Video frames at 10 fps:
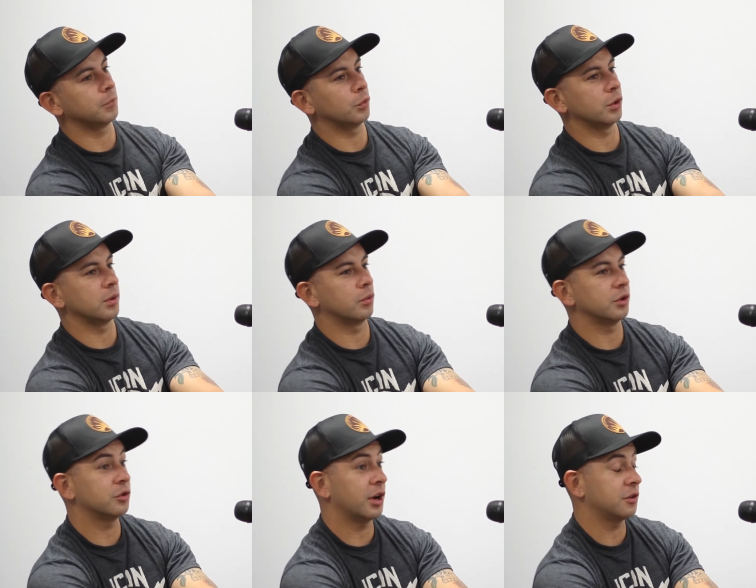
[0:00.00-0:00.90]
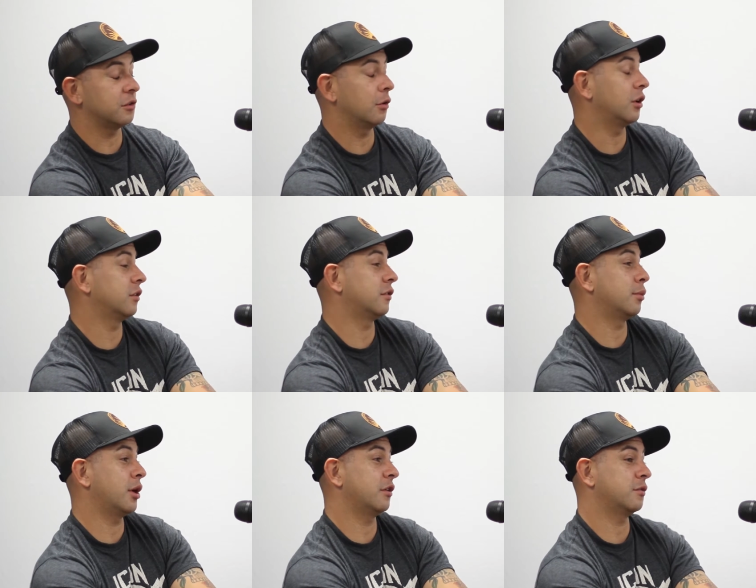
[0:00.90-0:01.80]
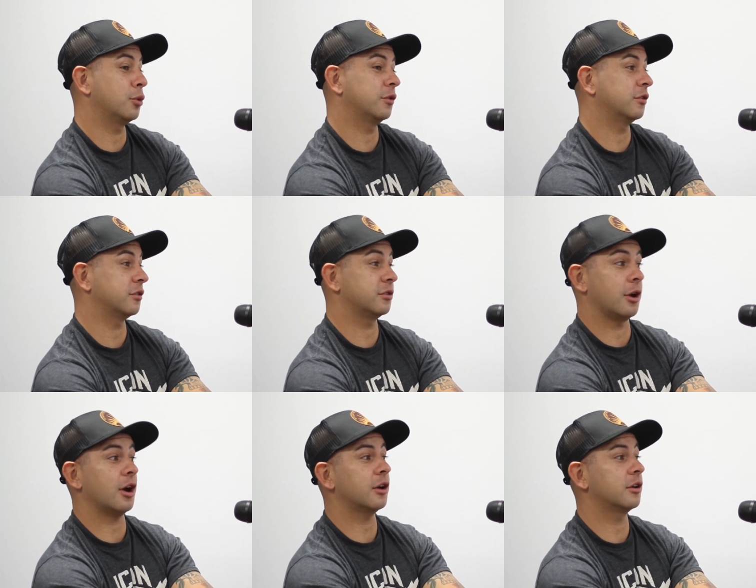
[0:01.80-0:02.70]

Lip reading: we try to showcase the bikes mostly stock.